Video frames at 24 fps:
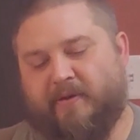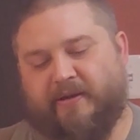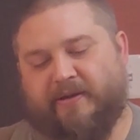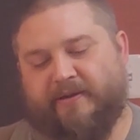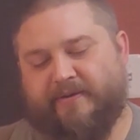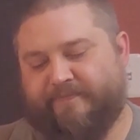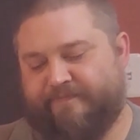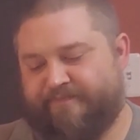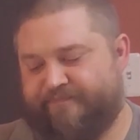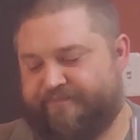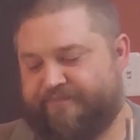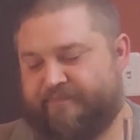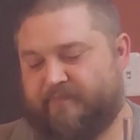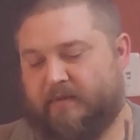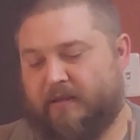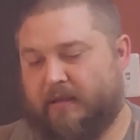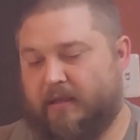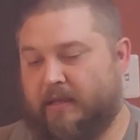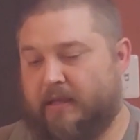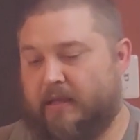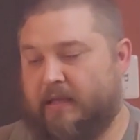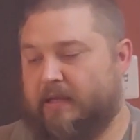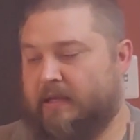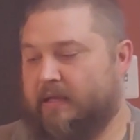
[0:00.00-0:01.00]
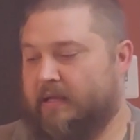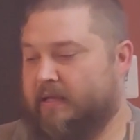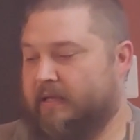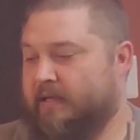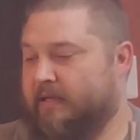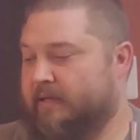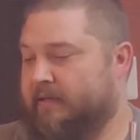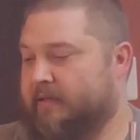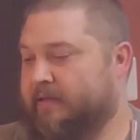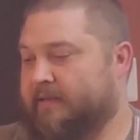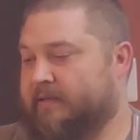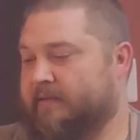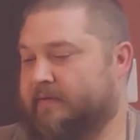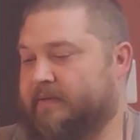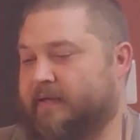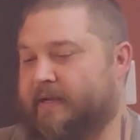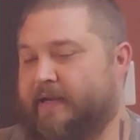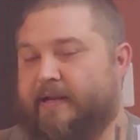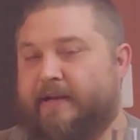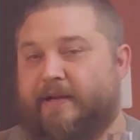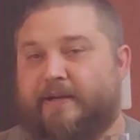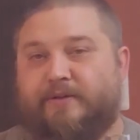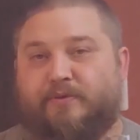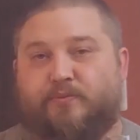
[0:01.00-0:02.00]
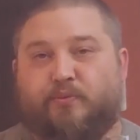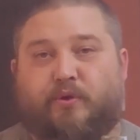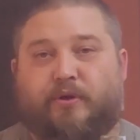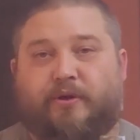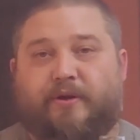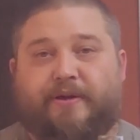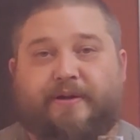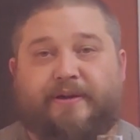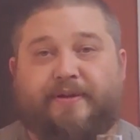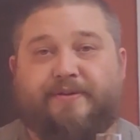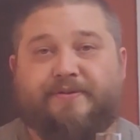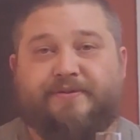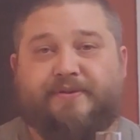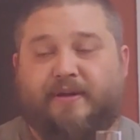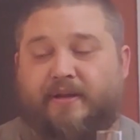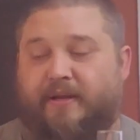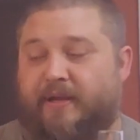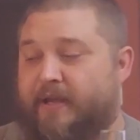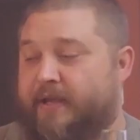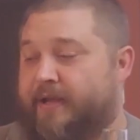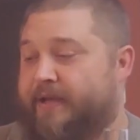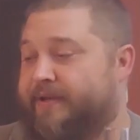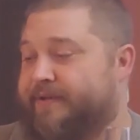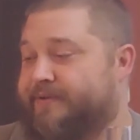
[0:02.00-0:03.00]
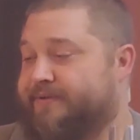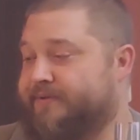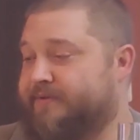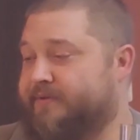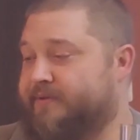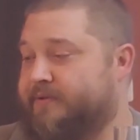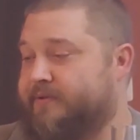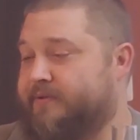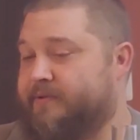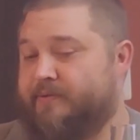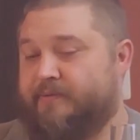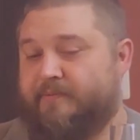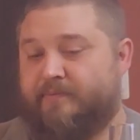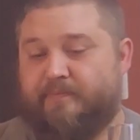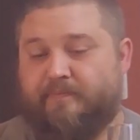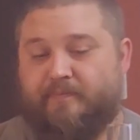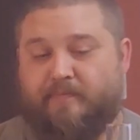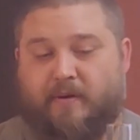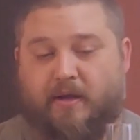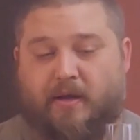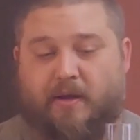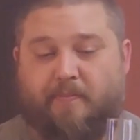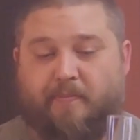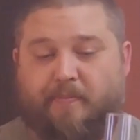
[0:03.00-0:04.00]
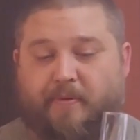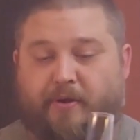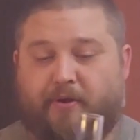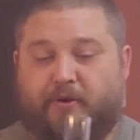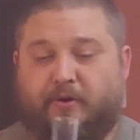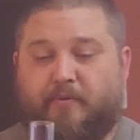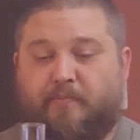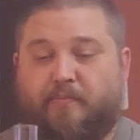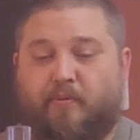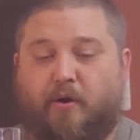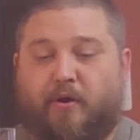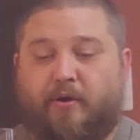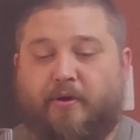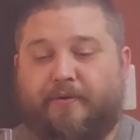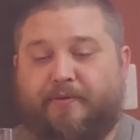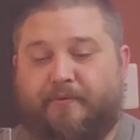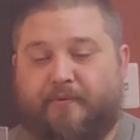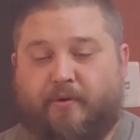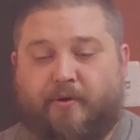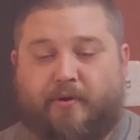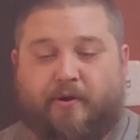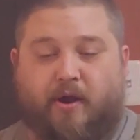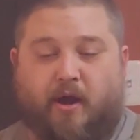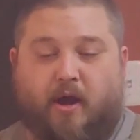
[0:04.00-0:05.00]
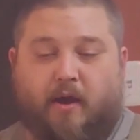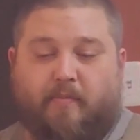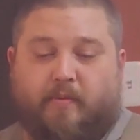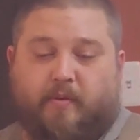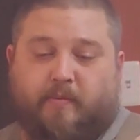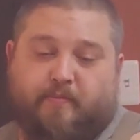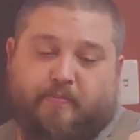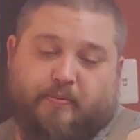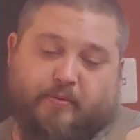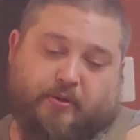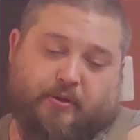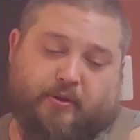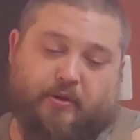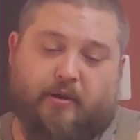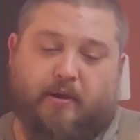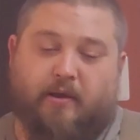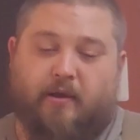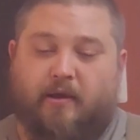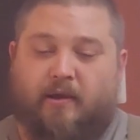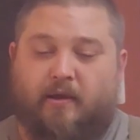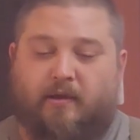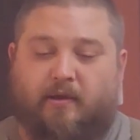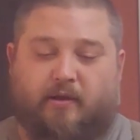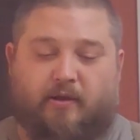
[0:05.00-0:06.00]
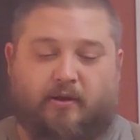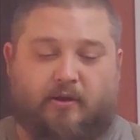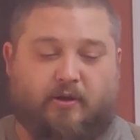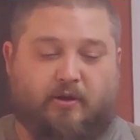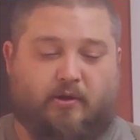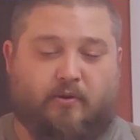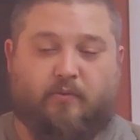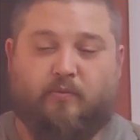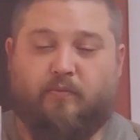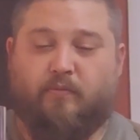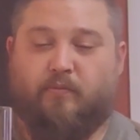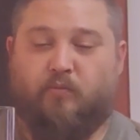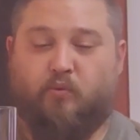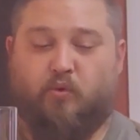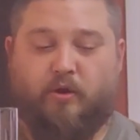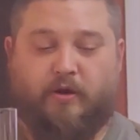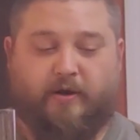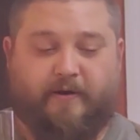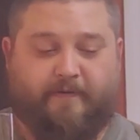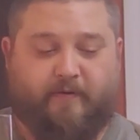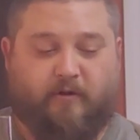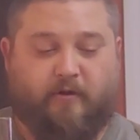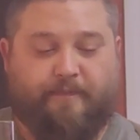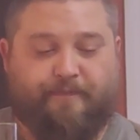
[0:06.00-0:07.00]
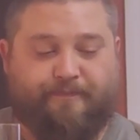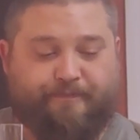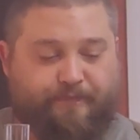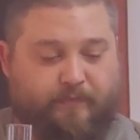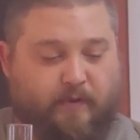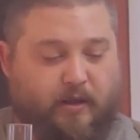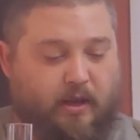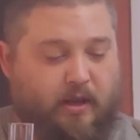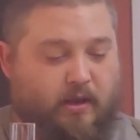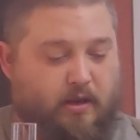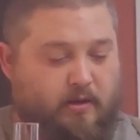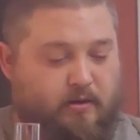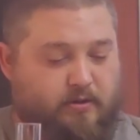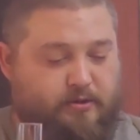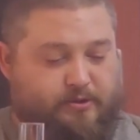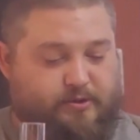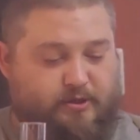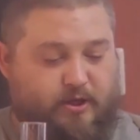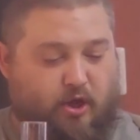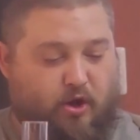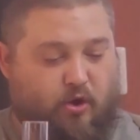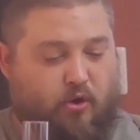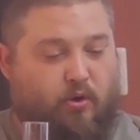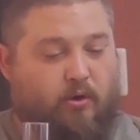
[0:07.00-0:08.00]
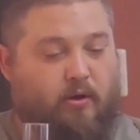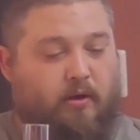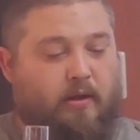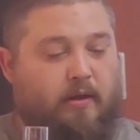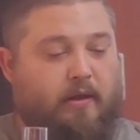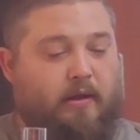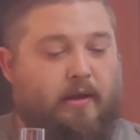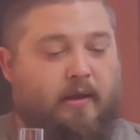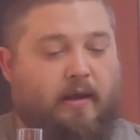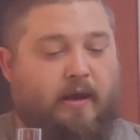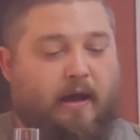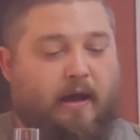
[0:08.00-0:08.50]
mean, it is what it is, I guess. In my opinion, you're probably in the wrong hobby, but, whatever. So,